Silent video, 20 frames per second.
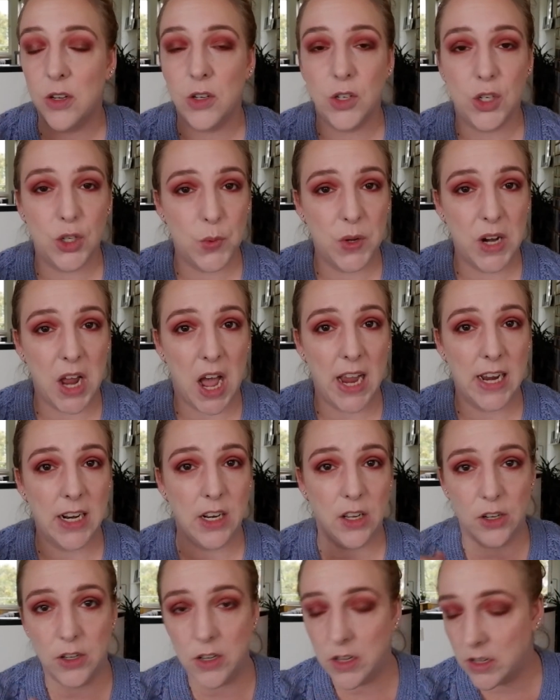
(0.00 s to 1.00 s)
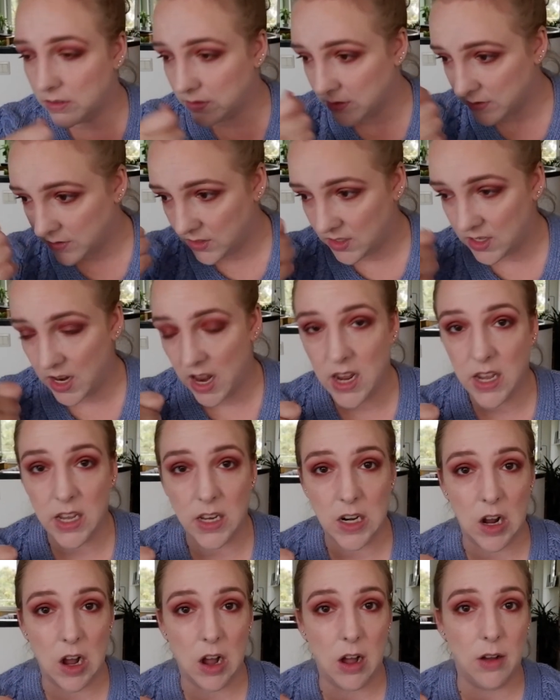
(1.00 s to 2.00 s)
do an eye look, take
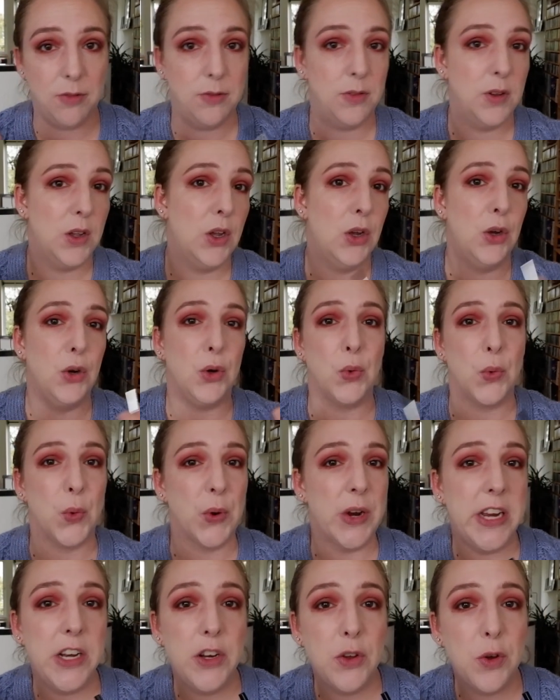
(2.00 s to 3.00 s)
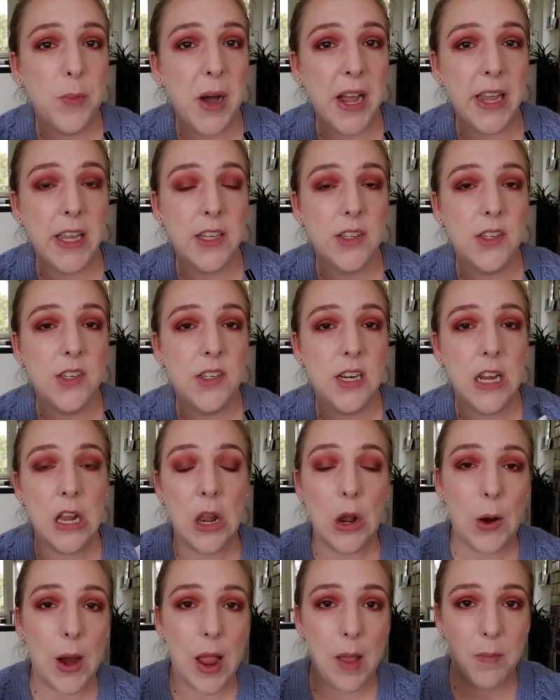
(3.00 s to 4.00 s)
it off, redo my
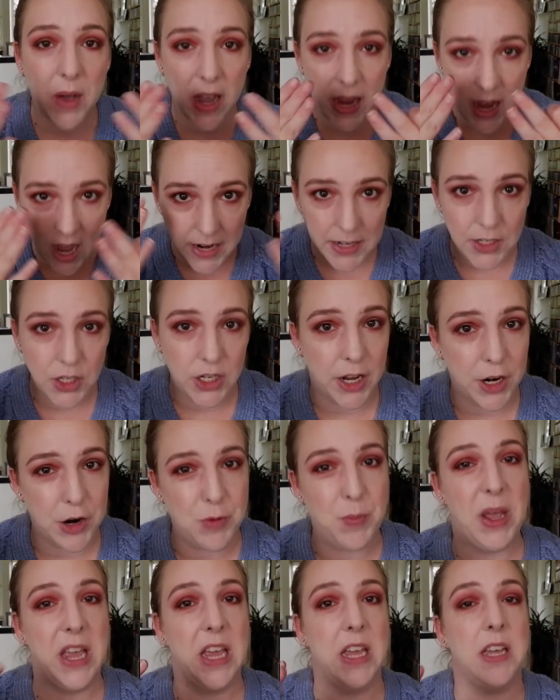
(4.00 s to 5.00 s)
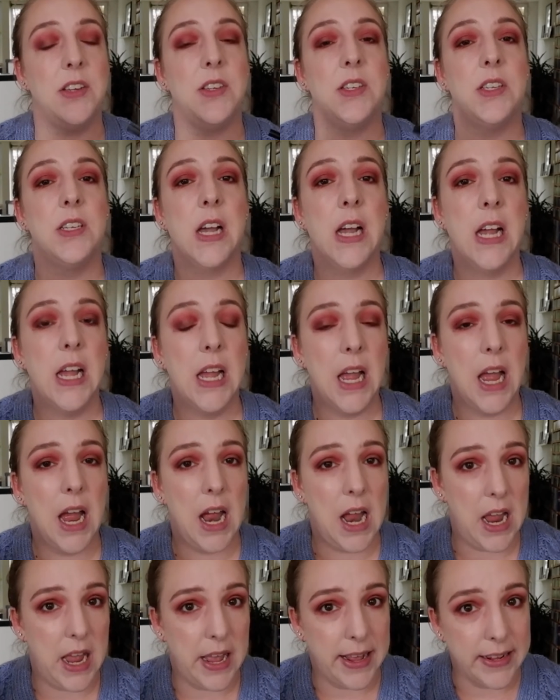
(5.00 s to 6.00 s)
concealer and my eyeshadow base,
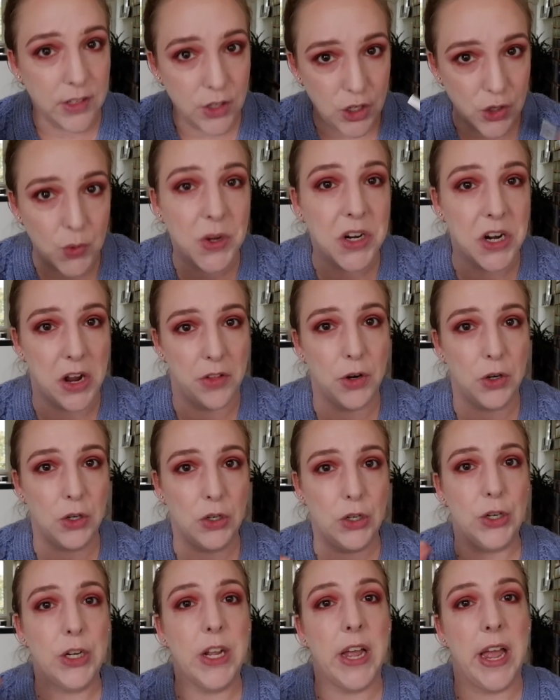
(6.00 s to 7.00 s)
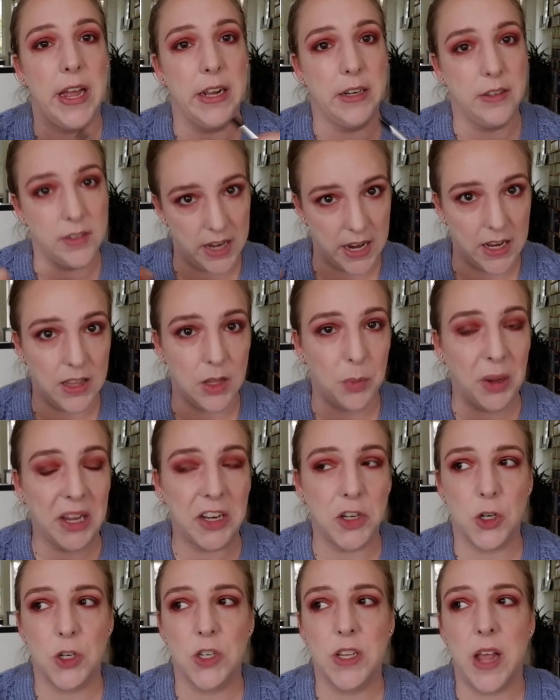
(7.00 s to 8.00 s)
and do another look and take the
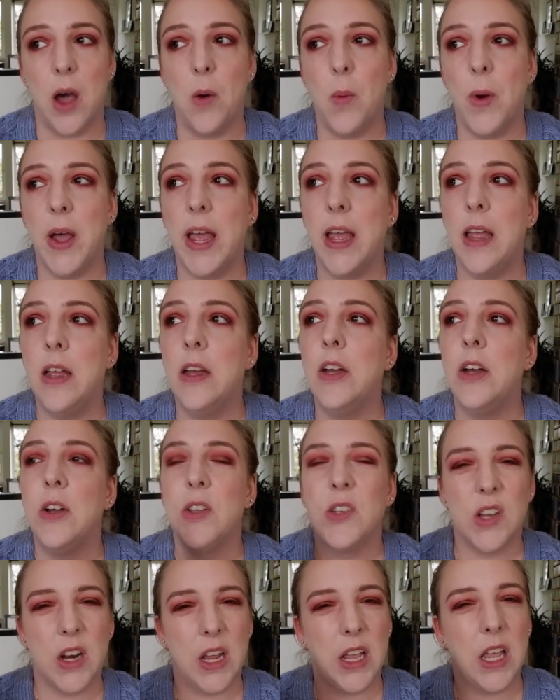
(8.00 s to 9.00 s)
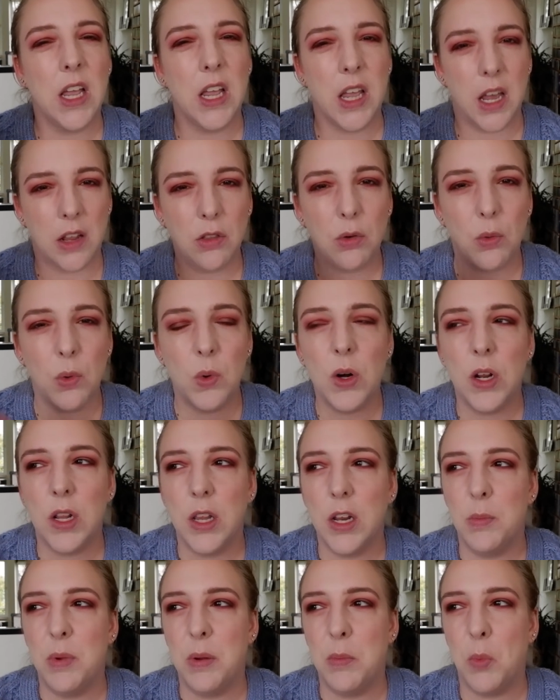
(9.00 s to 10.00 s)
pictures that way so that I can get through it a
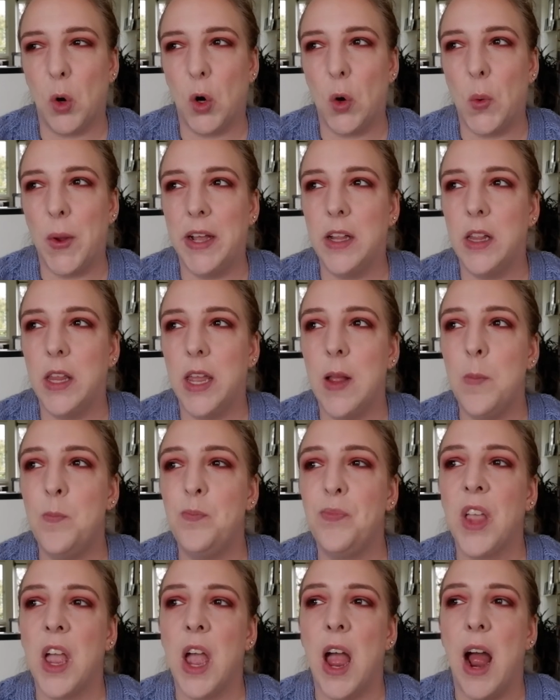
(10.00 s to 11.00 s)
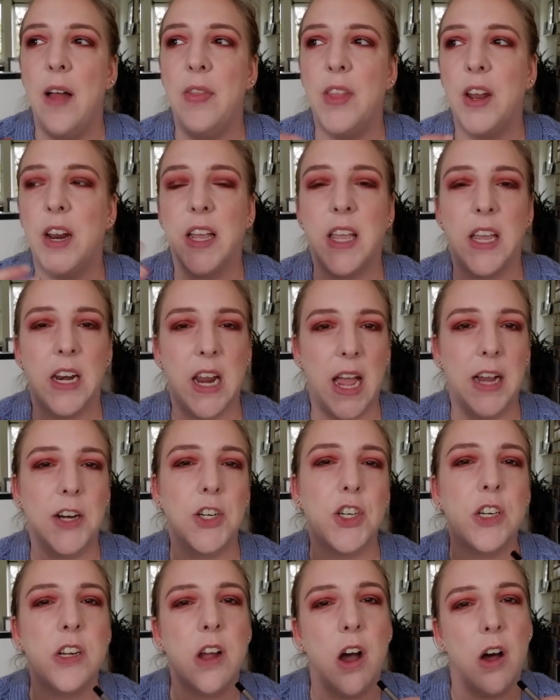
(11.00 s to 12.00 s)
little bit more quickly and that I can
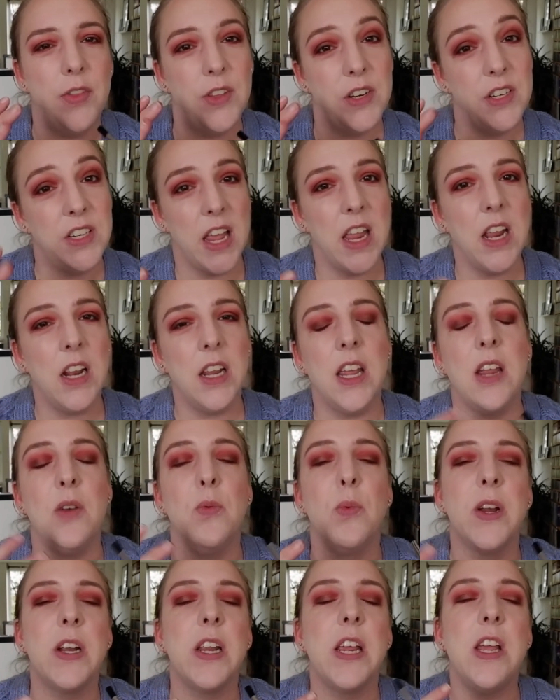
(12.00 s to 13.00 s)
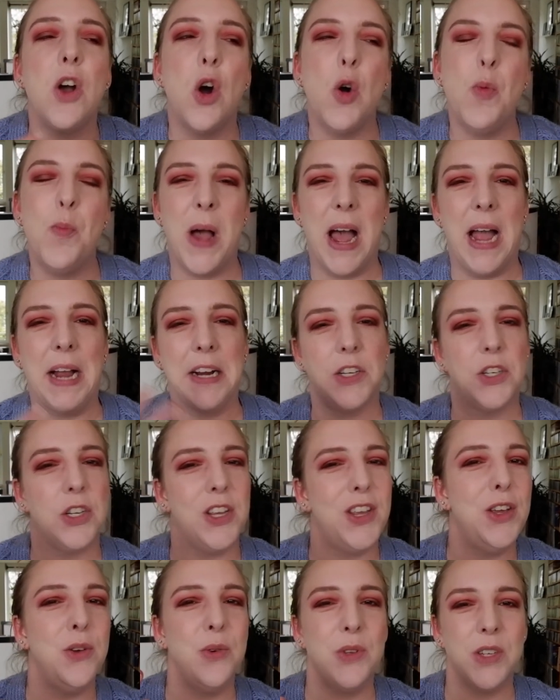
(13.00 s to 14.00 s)
actually on the daily really go back
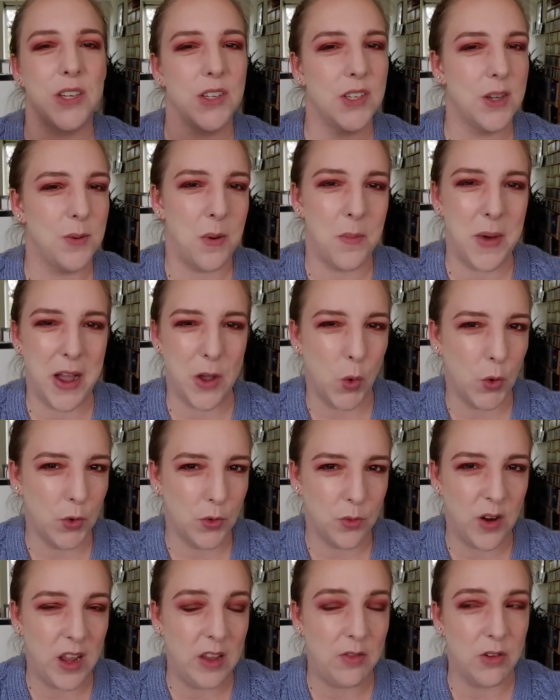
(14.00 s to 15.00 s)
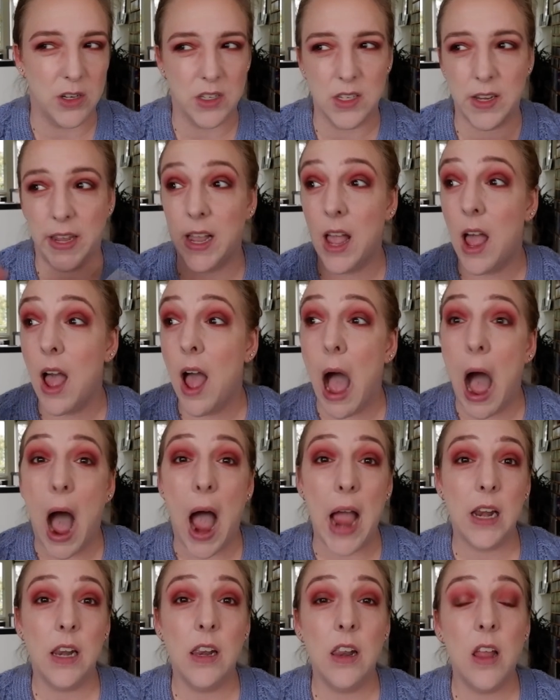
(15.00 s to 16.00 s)
to using some of my old favorites. Like
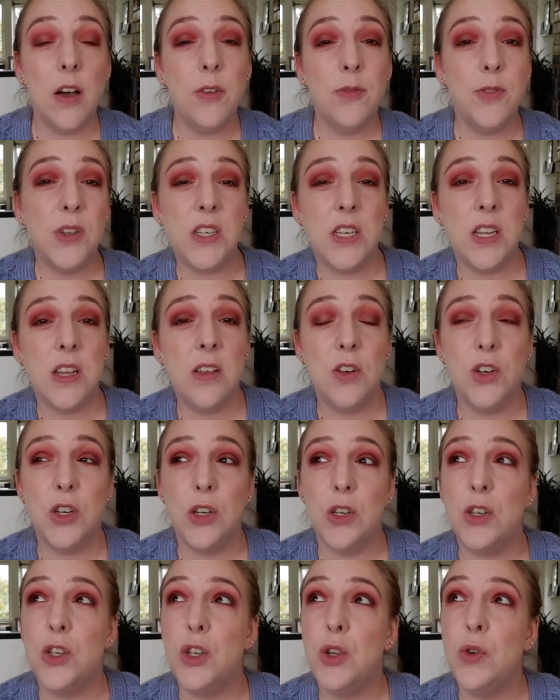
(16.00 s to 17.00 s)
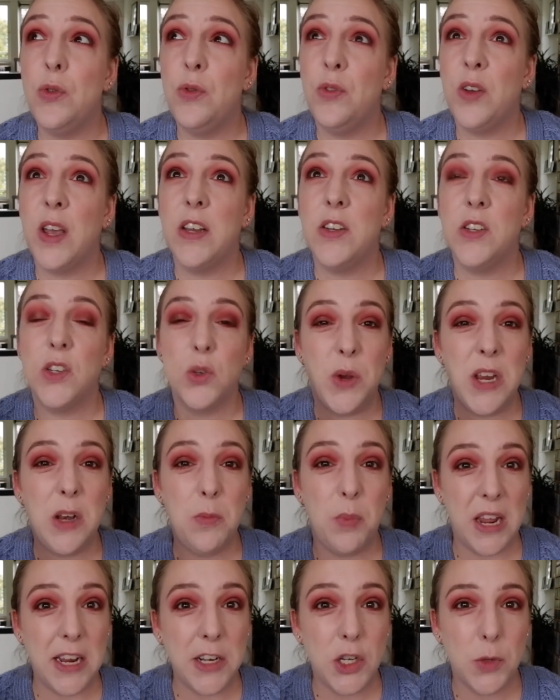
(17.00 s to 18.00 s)
I love the, Too Faced
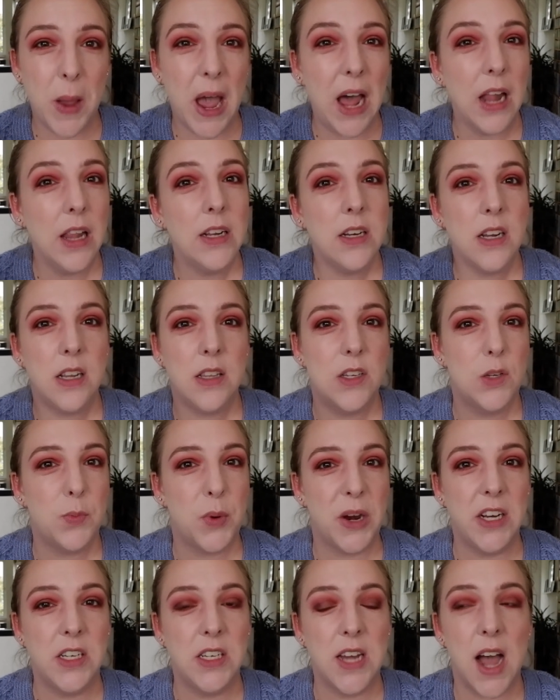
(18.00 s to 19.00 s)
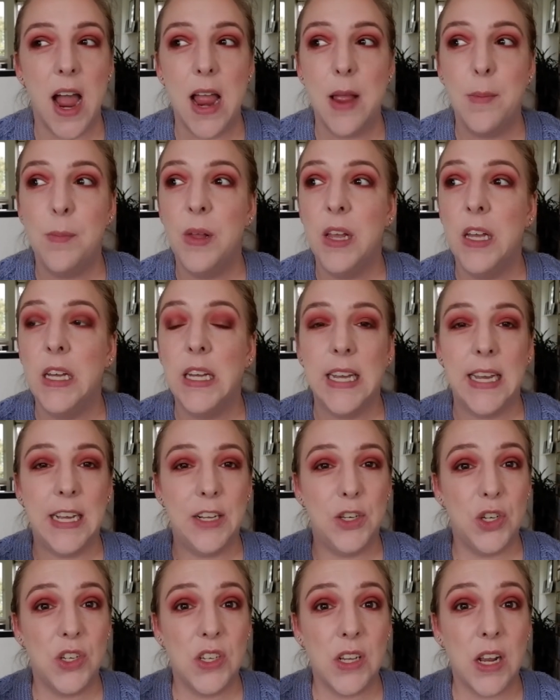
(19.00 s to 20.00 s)
Sweet Peach palette in the springtime.
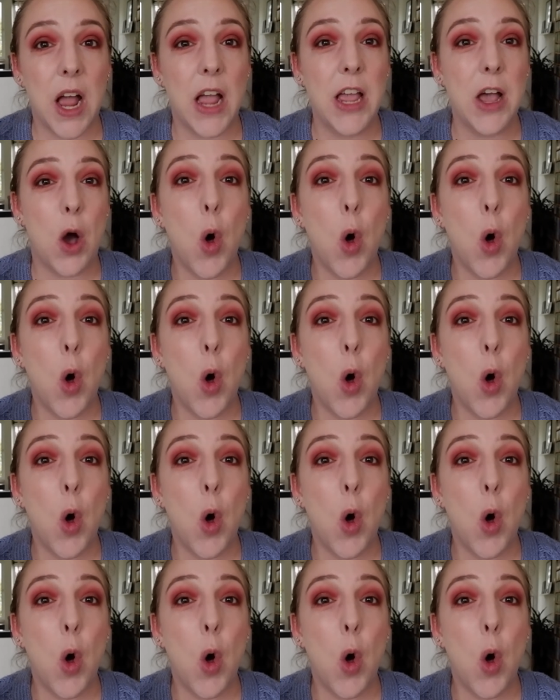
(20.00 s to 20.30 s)
It's just that I